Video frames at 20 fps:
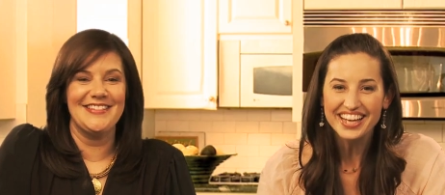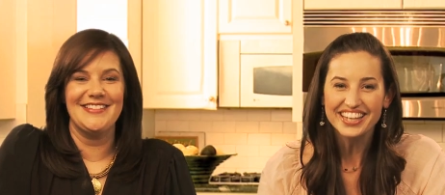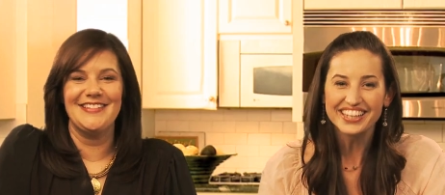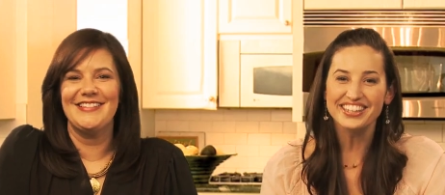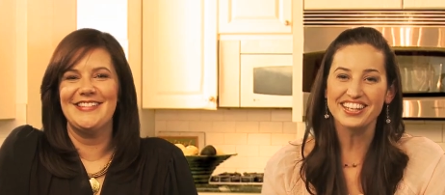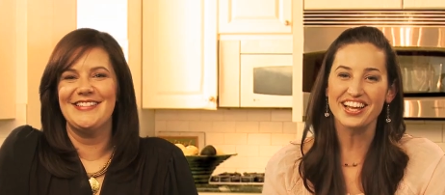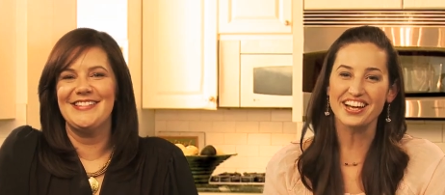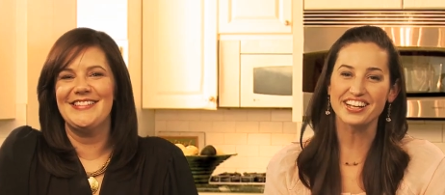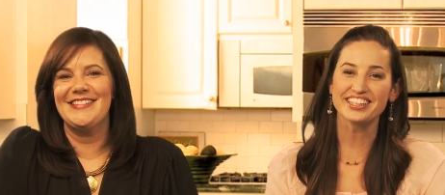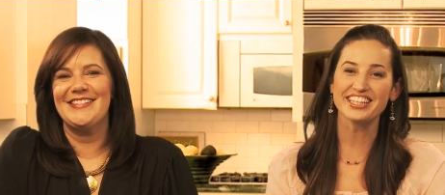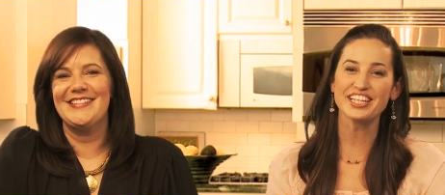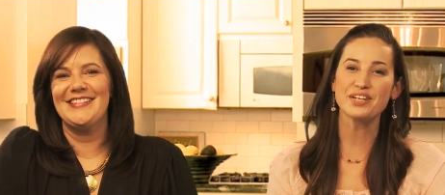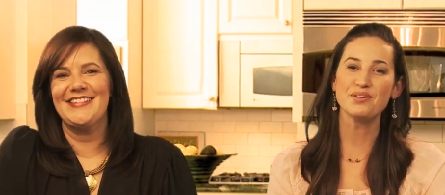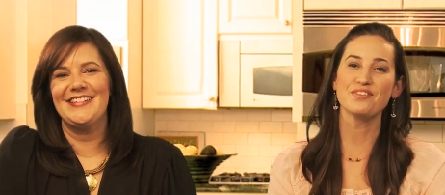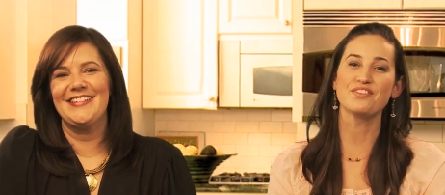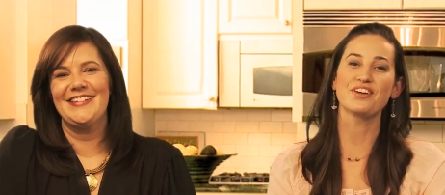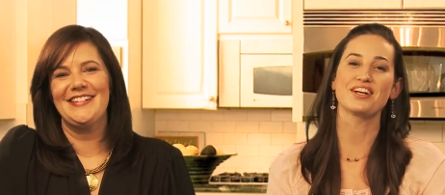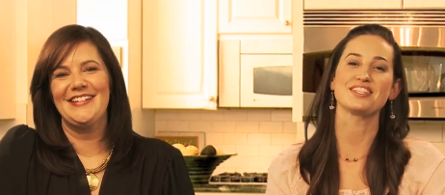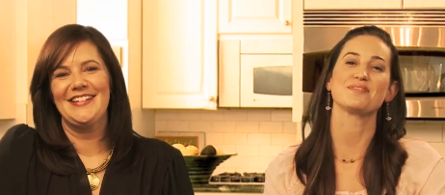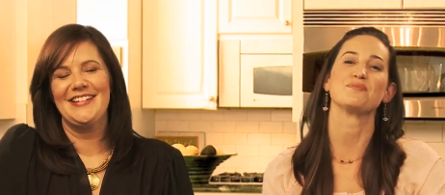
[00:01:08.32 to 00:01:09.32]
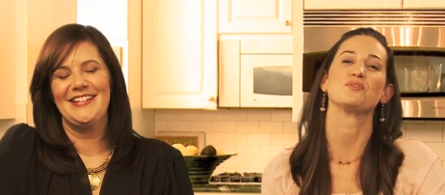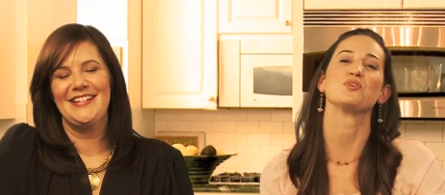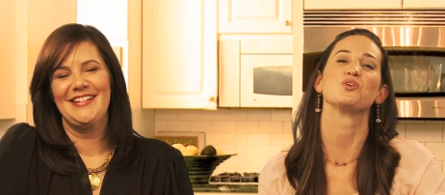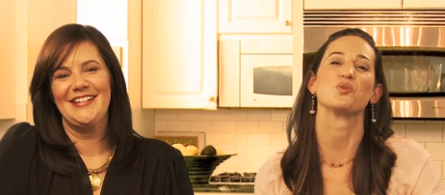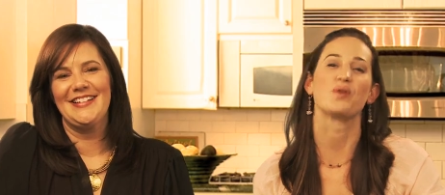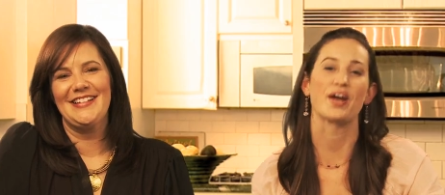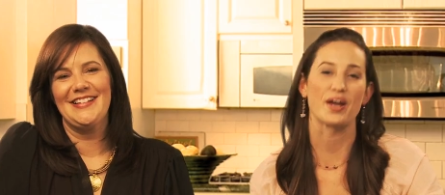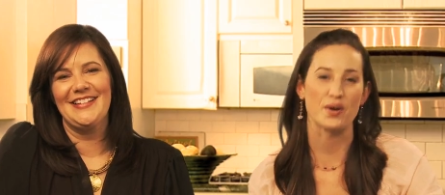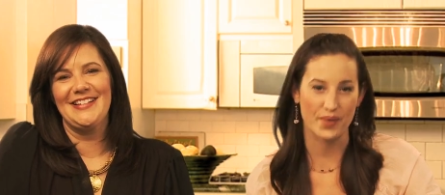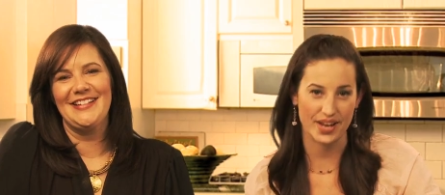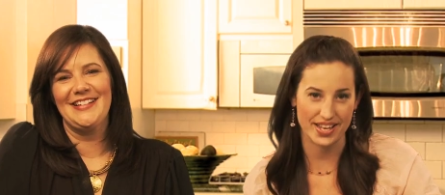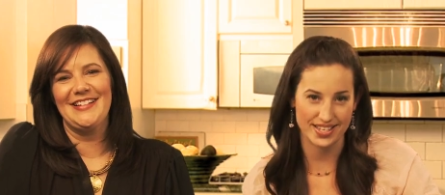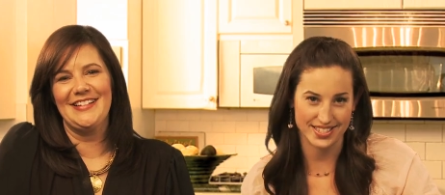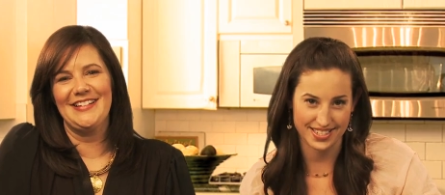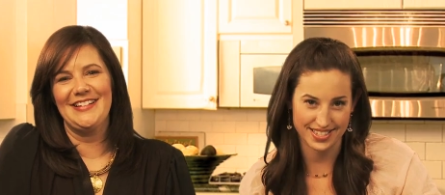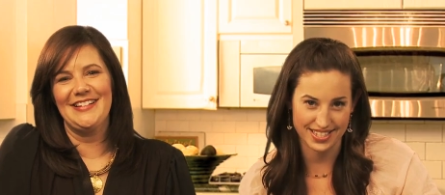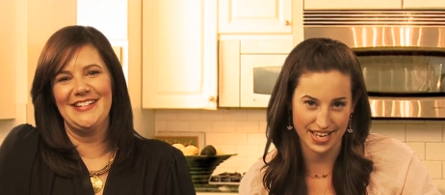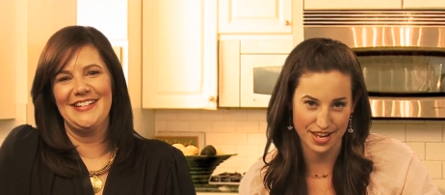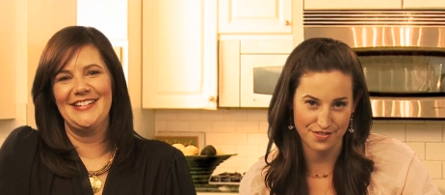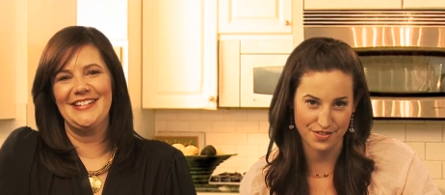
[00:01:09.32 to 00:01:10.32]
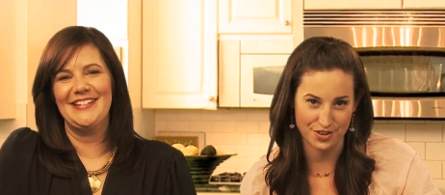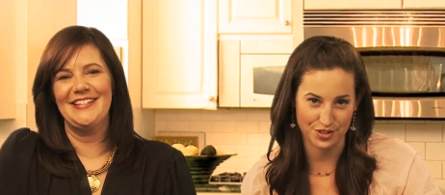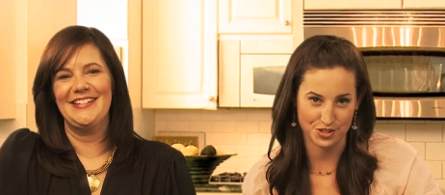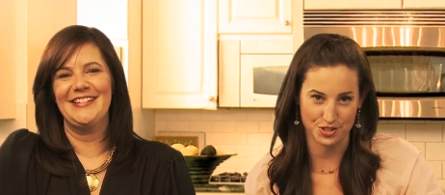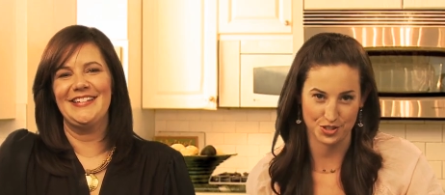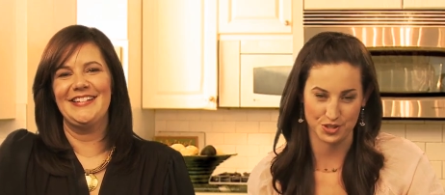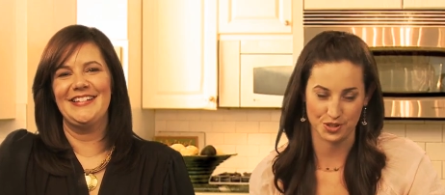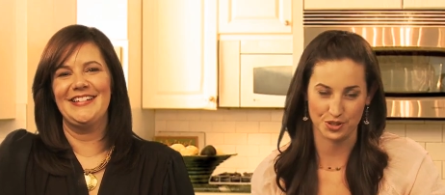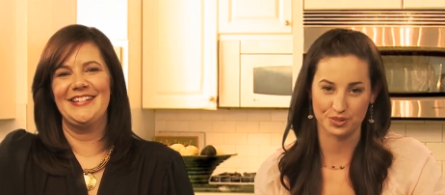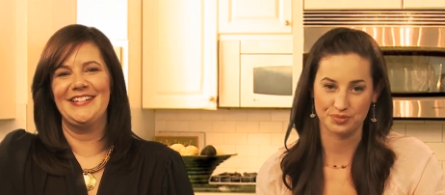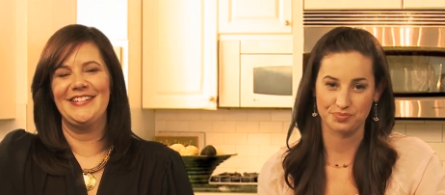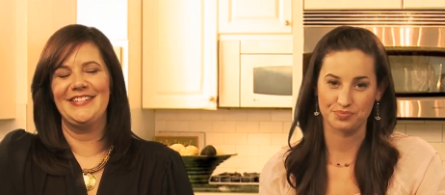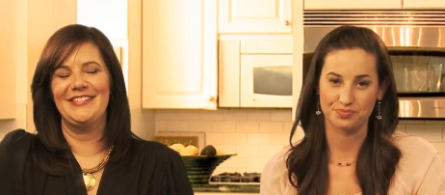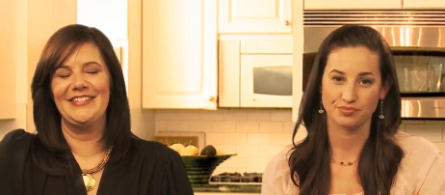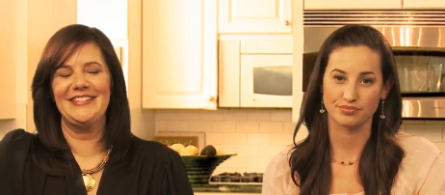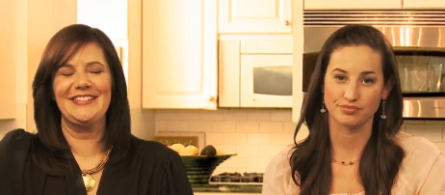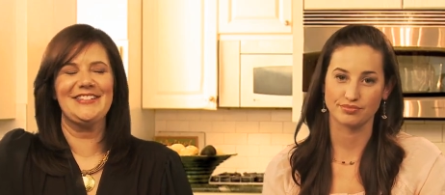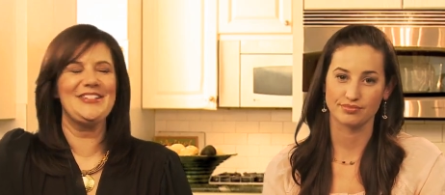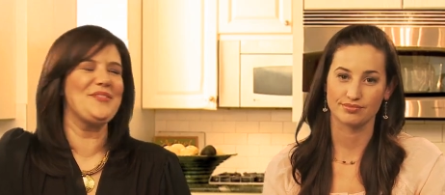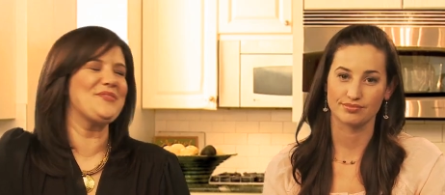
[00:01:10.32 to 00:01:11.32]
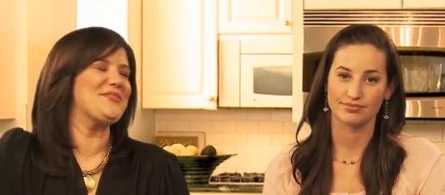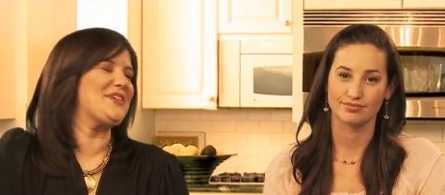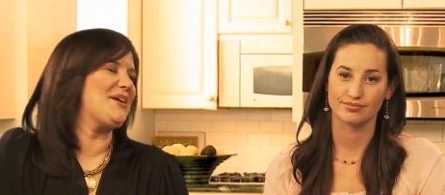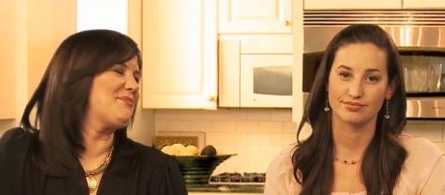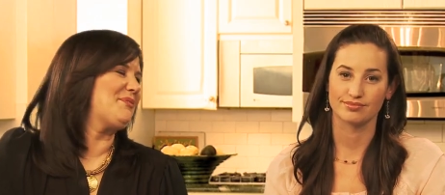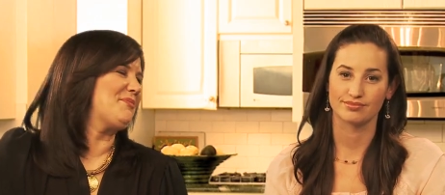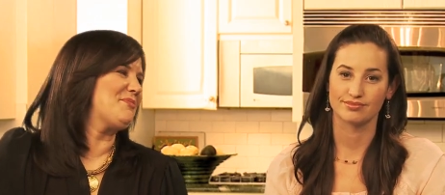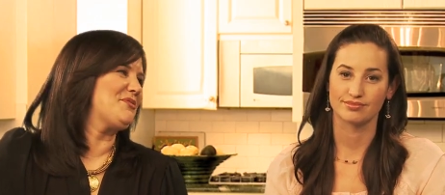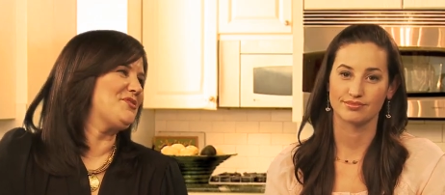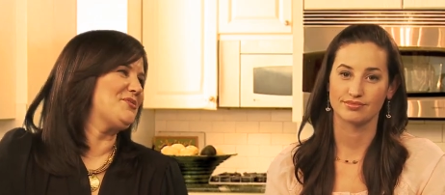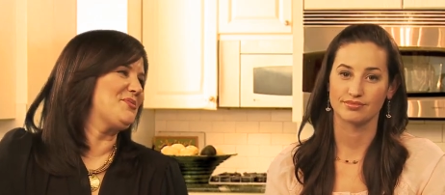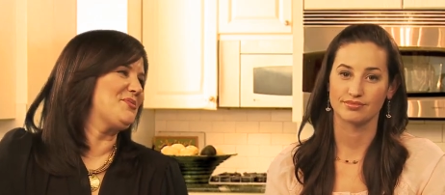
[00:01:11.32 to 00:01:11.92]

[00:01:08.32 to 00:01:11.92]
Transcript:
Speaker 1: Luckily, we've got some great ways to save here, too. Well, don't tell me we're